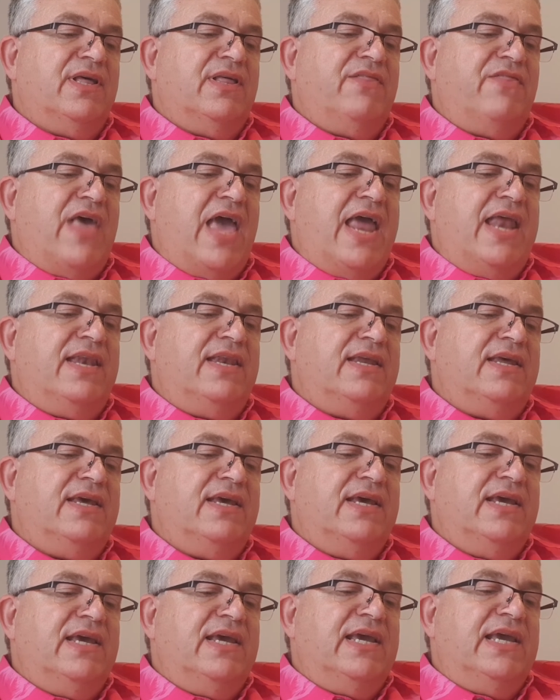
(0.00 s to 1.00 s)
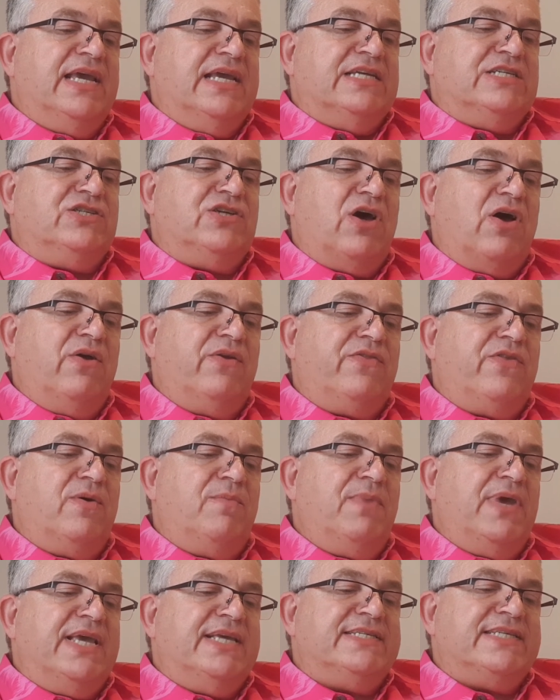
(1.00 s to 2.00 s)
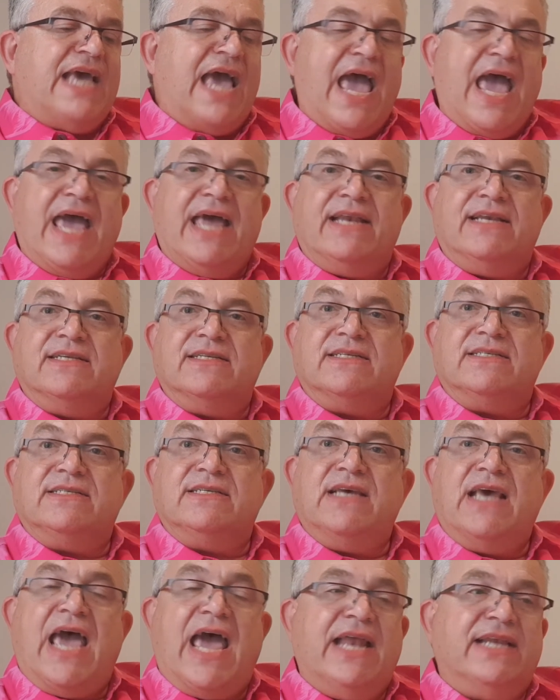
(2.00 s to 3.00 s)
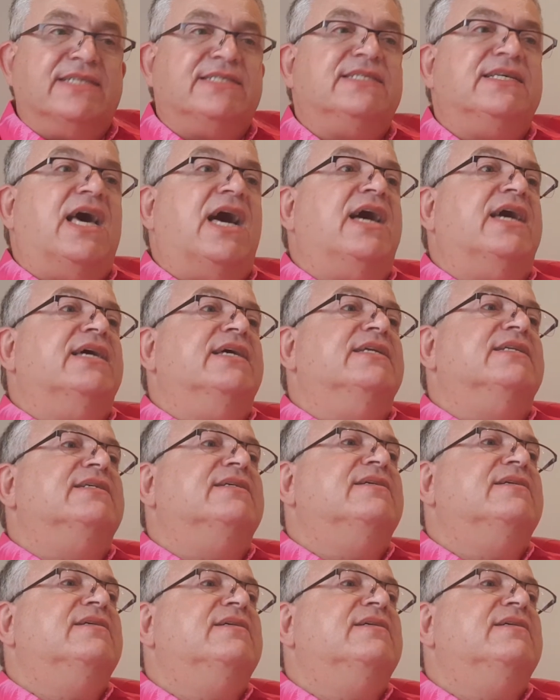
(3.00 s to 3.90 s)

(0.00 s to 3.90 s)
Then he showed them his hands and side.